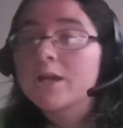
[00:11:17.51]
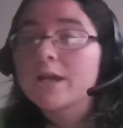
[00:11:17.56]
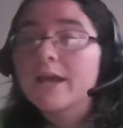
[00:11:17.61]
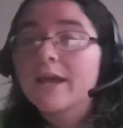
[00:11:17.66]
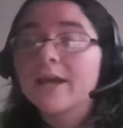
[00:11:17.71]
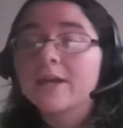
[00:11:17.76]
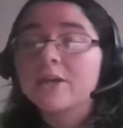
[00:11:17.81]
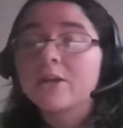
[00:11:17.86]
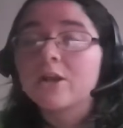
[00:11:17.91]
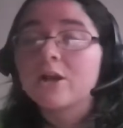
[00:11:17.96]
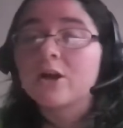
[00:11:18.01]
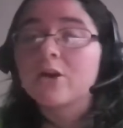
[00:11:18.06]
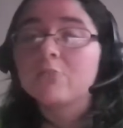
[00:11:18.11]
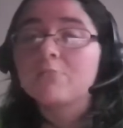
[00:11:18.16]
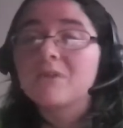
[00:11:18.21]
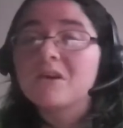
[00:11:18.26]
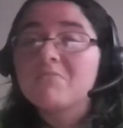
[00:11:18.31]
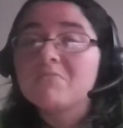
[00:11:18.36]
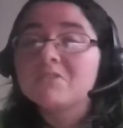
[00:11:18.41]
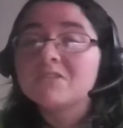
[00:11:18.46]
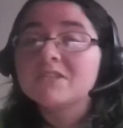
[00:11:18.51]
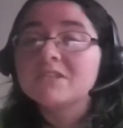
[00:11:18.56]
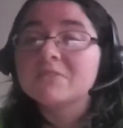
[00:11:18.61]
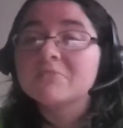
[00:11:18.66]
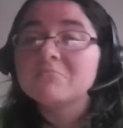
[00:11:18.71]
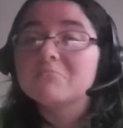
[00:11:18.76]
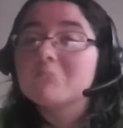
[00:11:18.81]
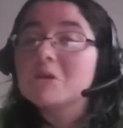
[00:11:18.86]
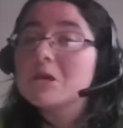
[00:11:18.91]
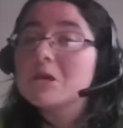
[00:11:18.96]
and you know, maybe
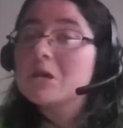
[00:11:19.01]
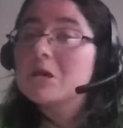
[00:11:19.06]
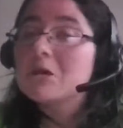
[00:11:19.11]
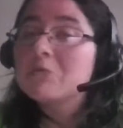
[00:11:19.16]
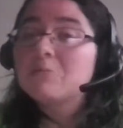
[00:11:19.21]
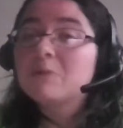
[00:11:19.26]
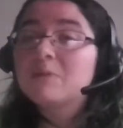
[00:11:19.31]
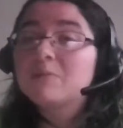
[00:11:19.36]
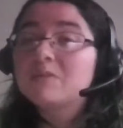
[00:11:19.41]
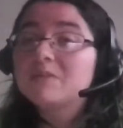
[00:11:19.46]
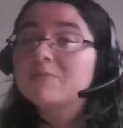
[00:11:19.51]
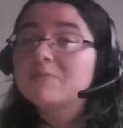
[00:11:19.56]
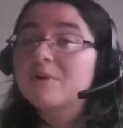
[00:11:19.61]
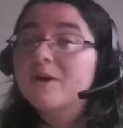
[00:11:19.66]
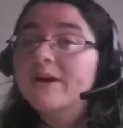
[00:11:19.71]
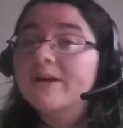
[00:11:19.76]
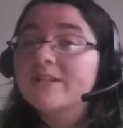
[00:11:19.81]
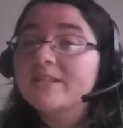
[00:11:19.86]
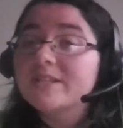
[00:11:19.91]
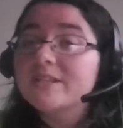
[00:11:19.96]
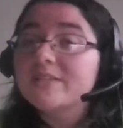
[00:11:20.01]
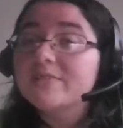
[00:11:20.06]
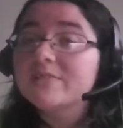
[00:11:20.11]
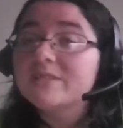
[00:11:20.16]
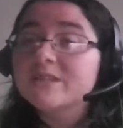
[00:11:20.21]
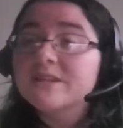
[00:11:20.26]
some maybe some positives